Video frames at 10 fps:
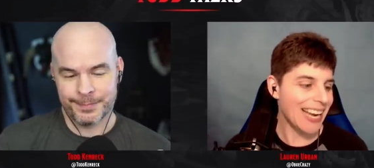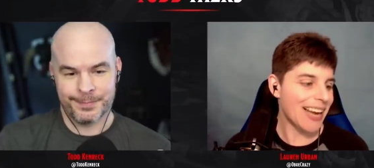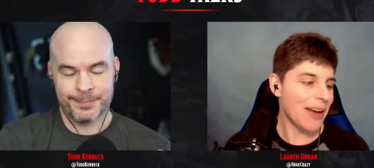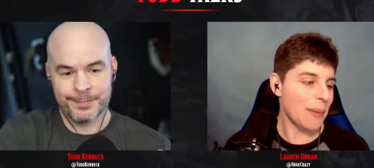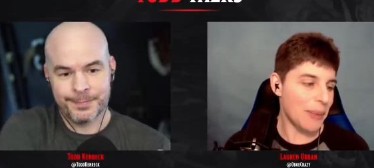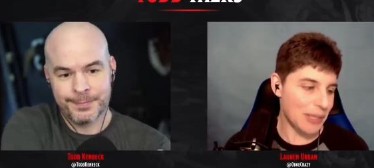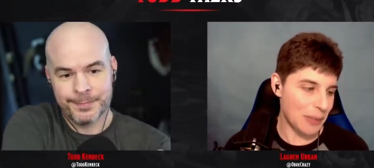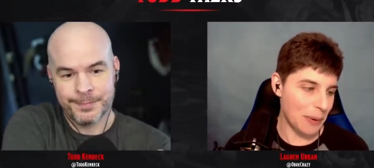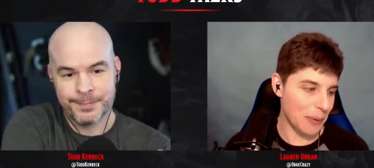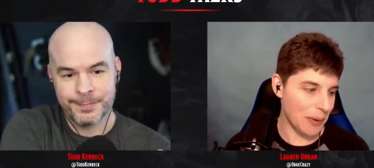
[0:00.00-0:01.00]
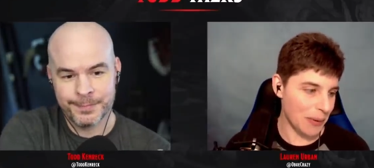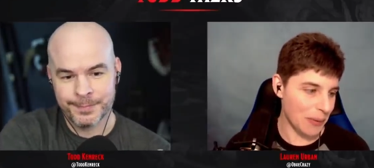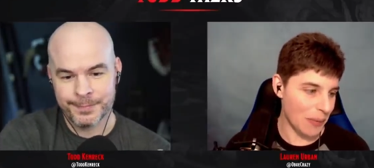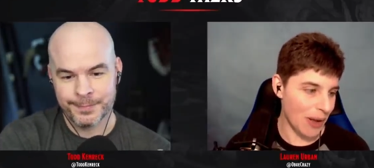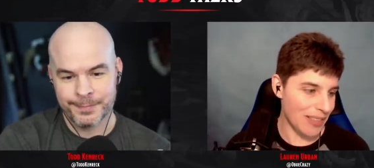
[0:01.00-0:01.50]
Speaker 1: A bunch of
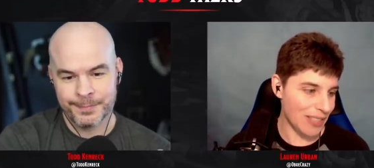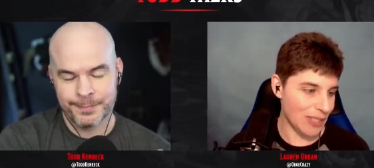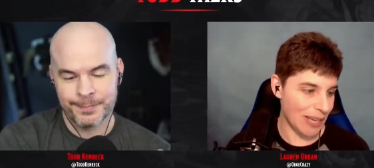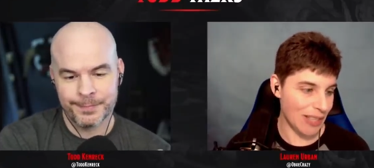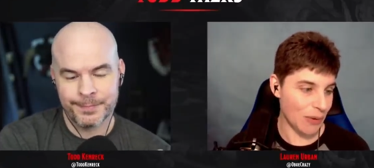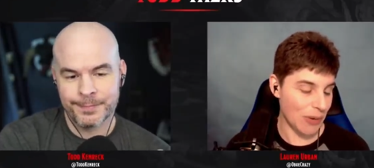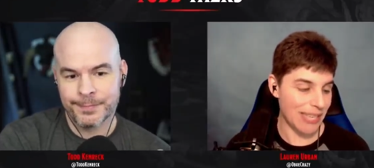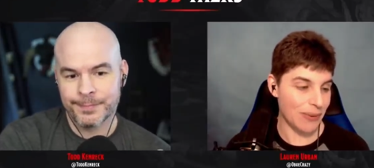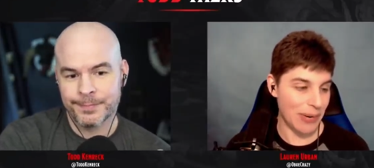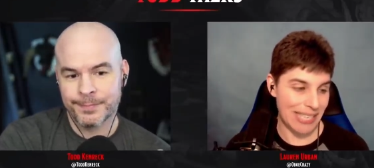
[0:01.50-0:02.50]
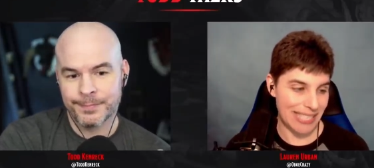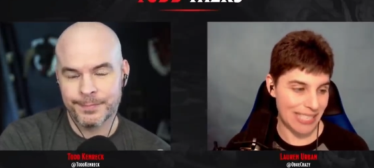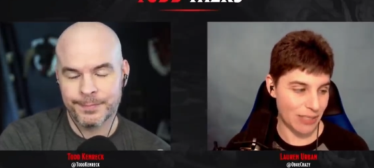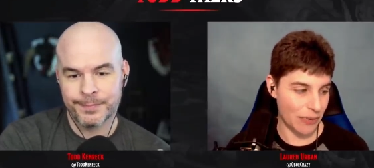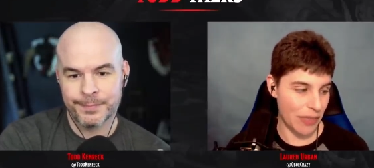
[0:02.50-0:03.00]
people want the strength and
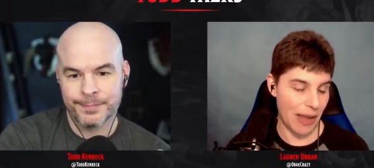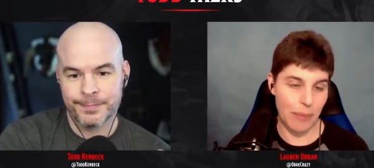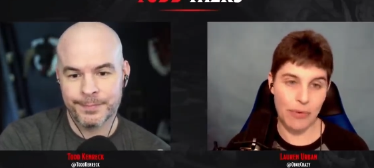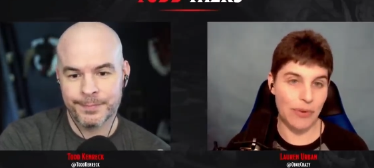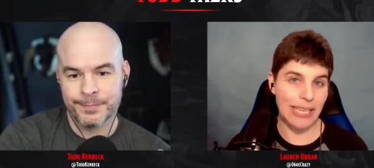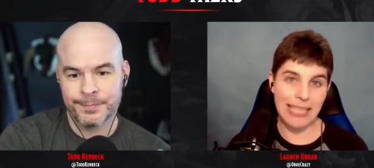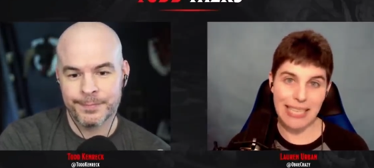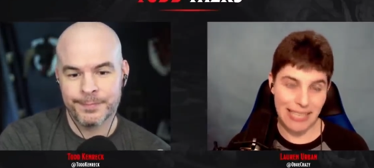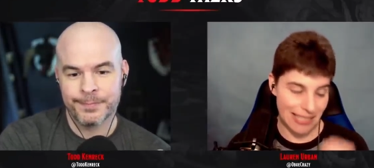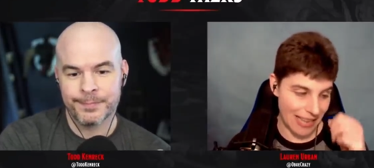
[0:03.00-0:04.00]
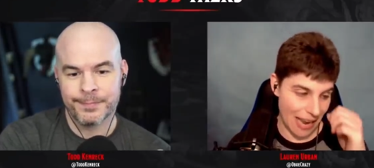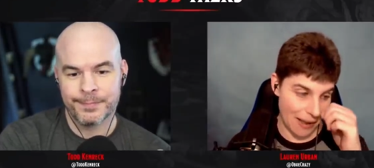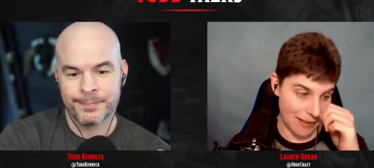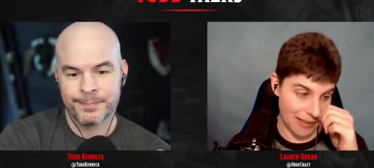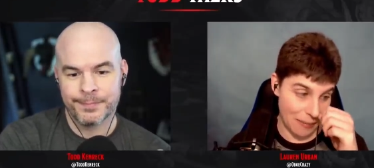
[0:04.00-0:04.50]
weaknesses for them. Really,
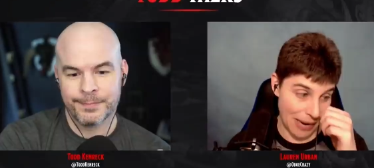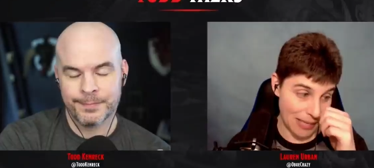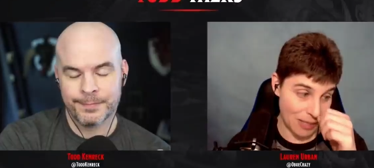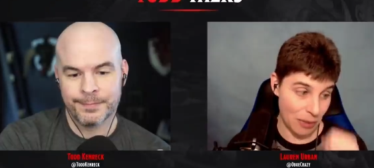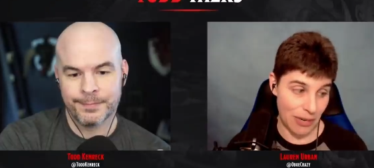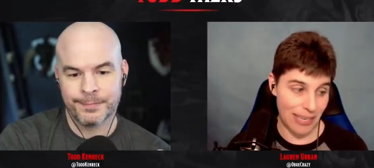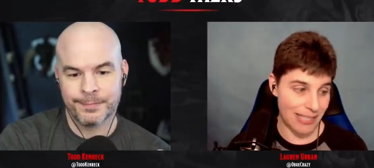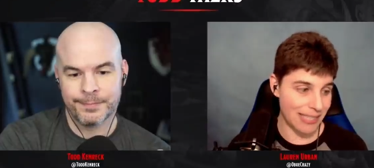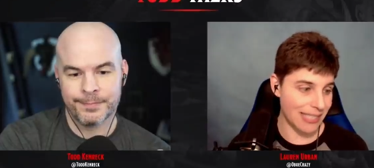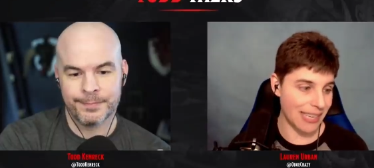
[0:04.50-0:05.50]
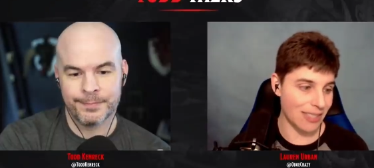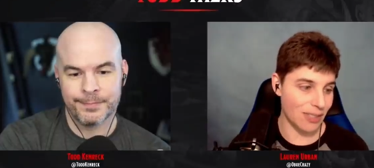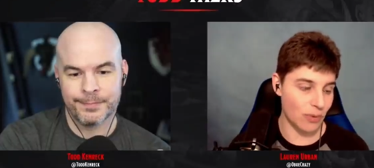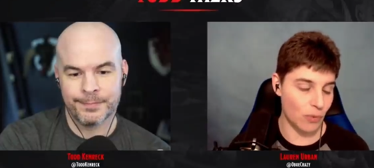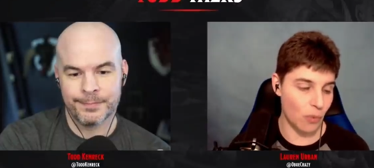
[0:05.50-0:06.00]
uh, in my experience,
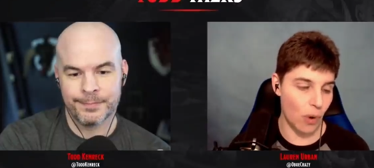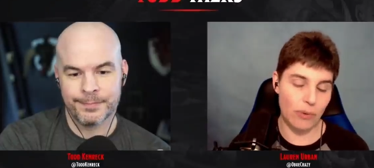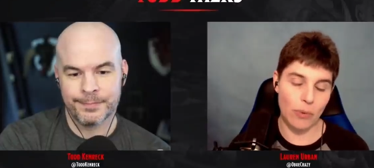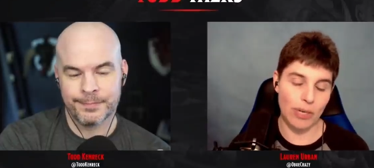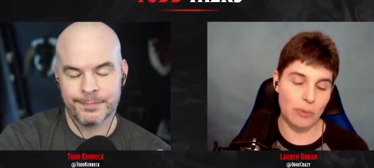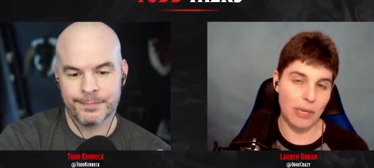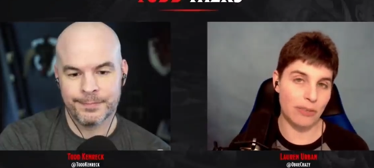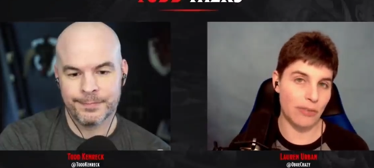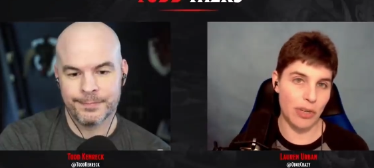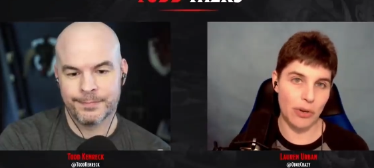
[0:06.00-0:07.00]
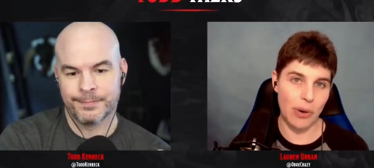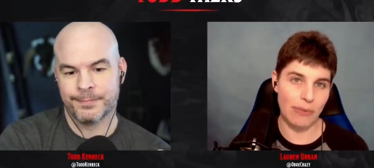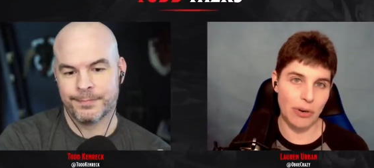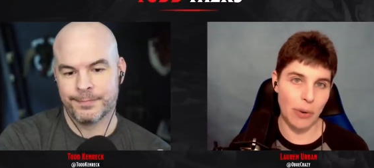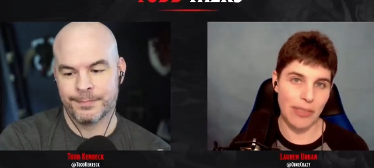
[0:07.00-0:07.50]
it's what works best for you.
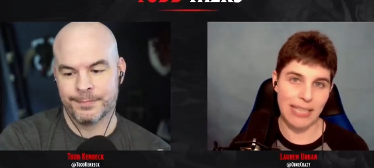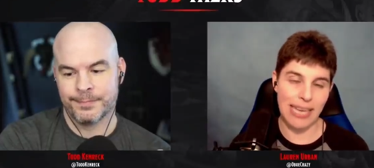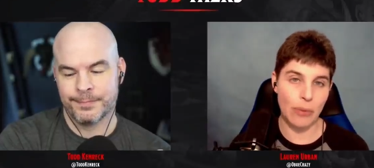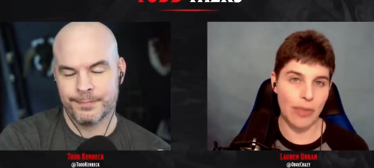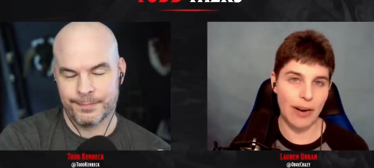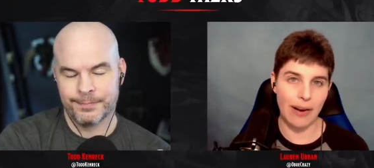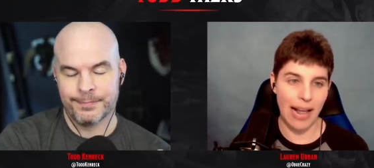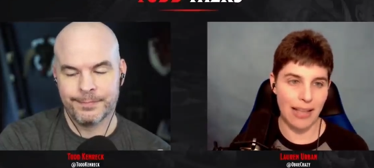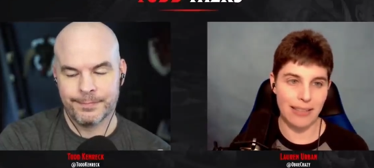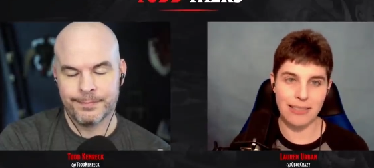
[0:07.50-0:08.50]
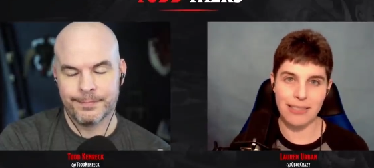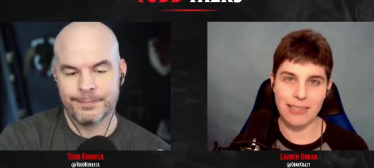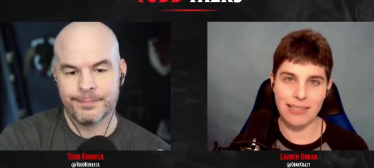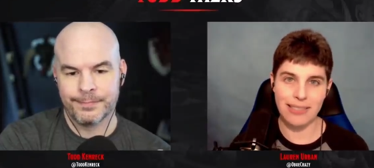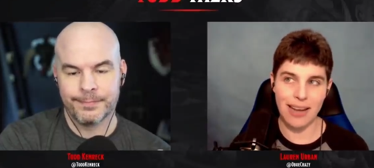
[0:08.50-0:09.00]
Everyone that's out there
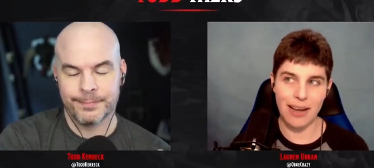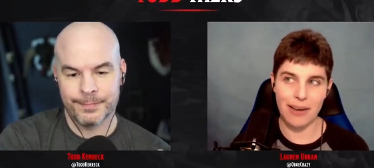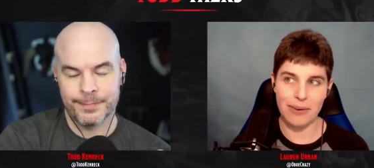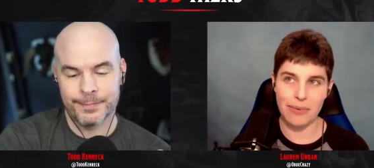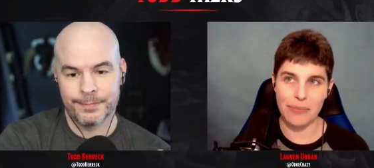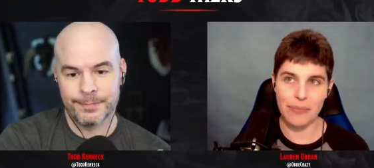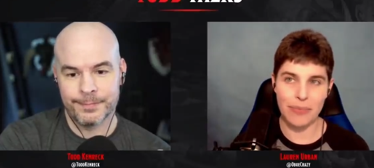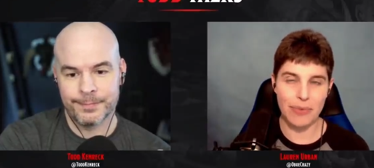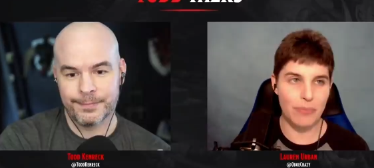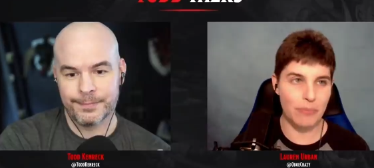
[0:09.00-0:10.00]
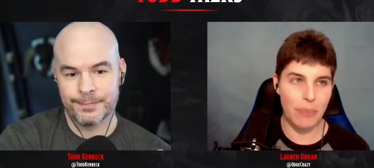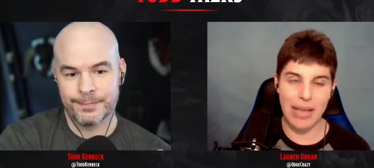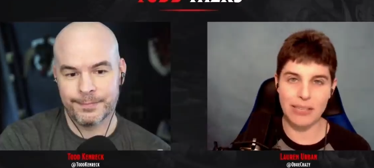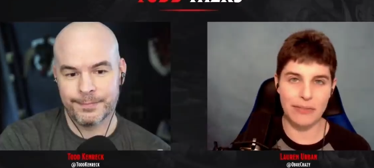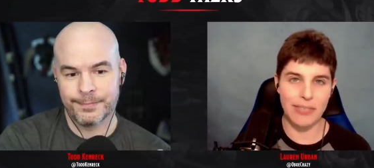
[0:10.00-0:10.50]
has uh,
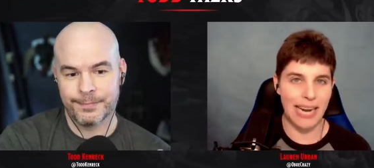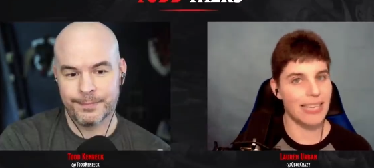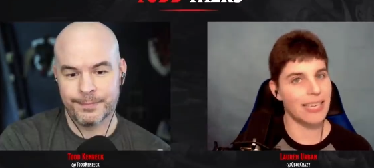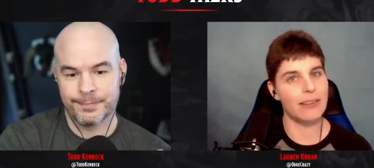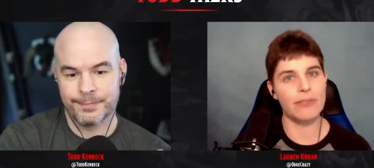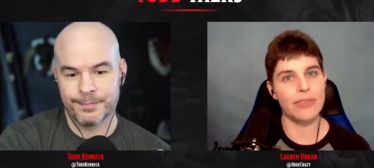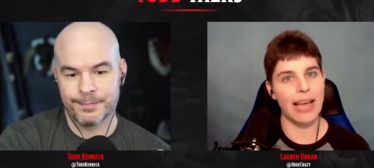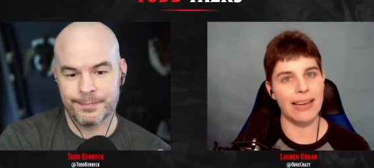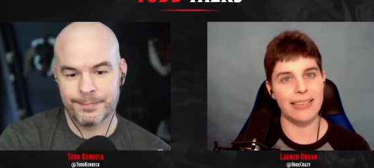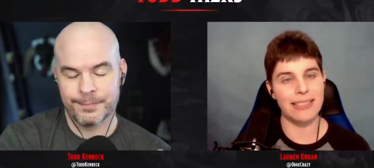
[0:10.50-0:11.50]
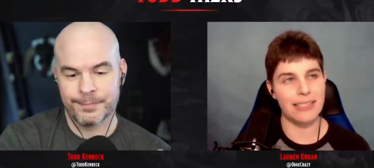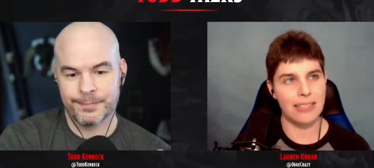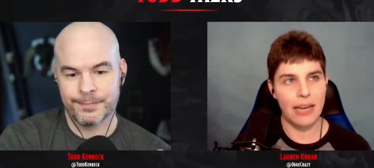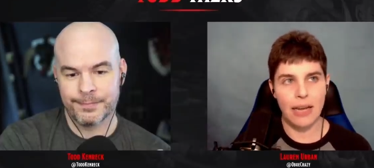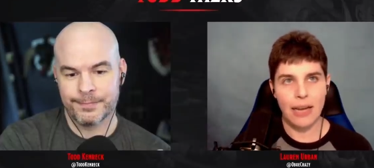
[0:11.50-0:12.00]
positives and negatives and
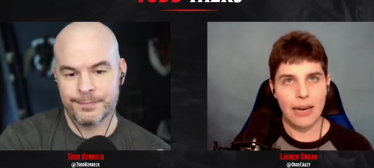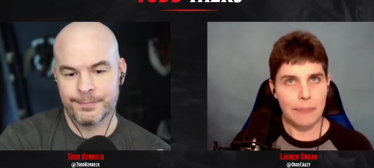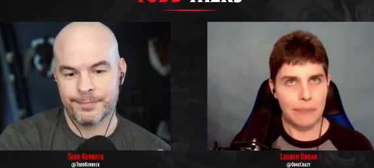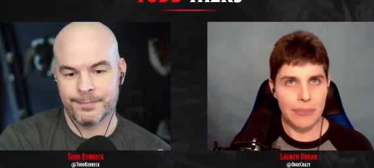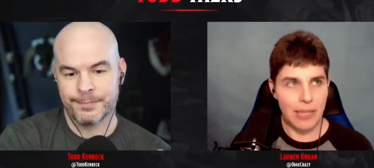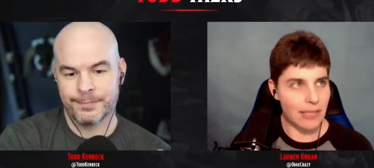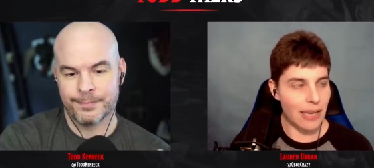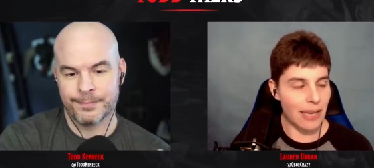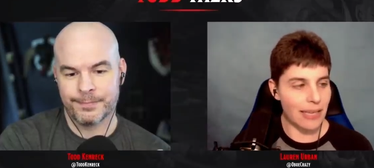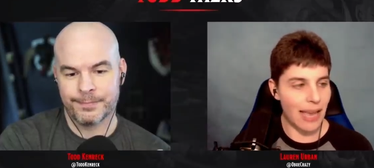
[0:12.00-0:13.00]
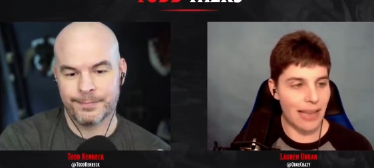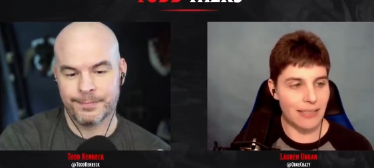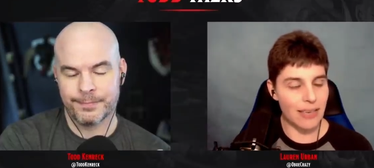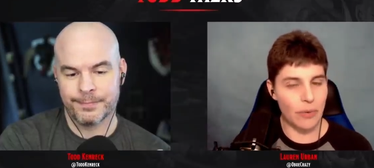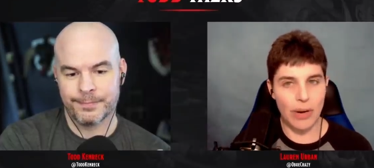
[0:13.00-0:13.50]
it's it's like
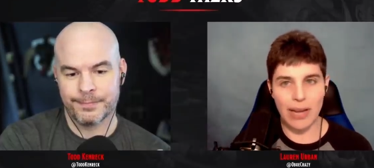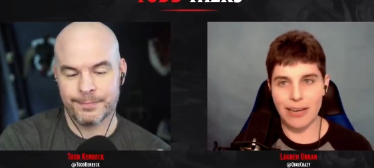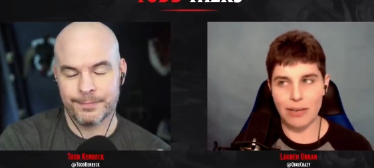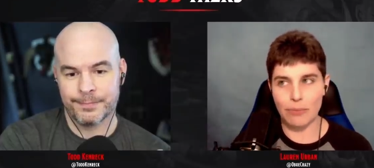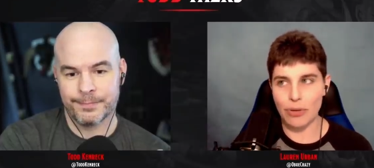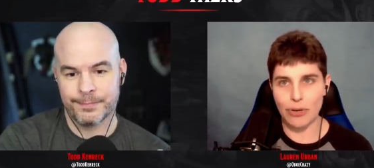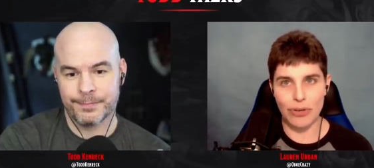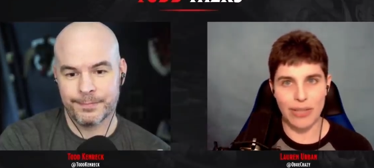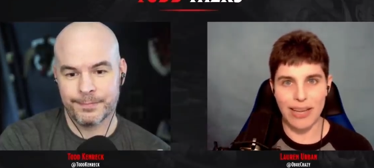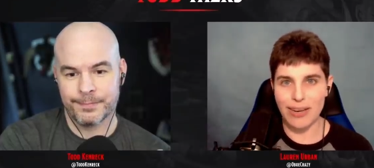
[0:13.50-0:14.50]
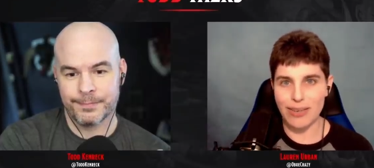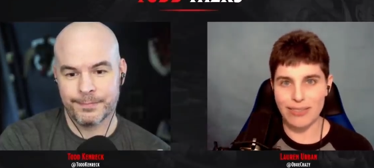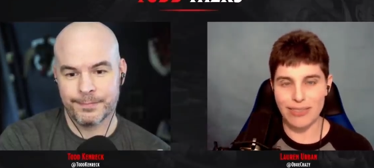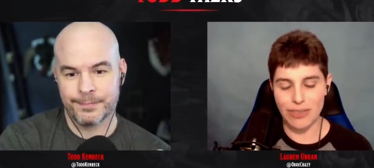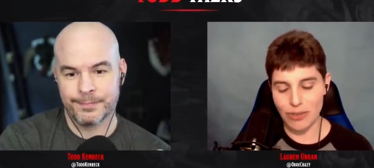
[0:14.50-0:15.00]
asking what kind of computer you like
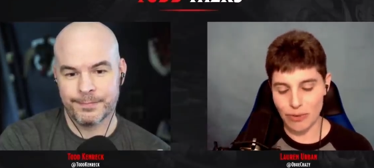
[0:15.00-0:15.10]
or do,